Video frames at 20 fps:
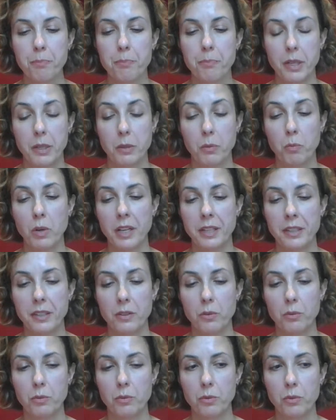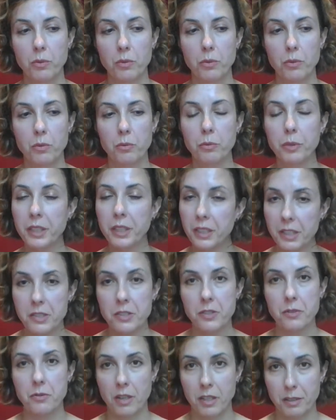But what really
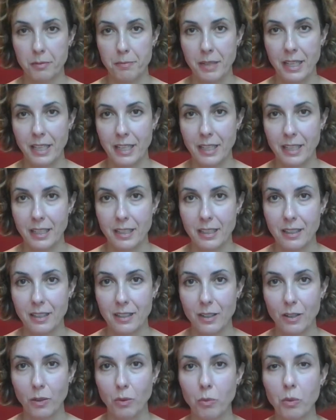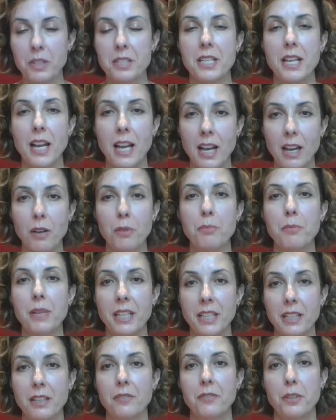struck me was how
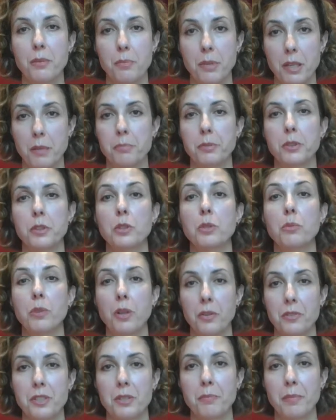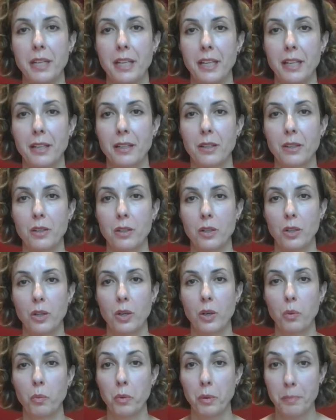many of the people who wrote to me
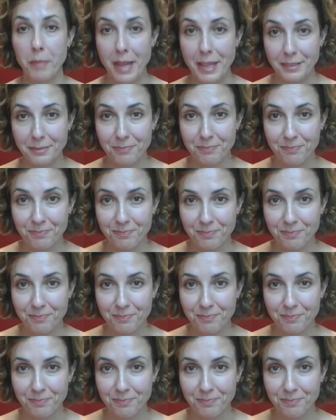were men.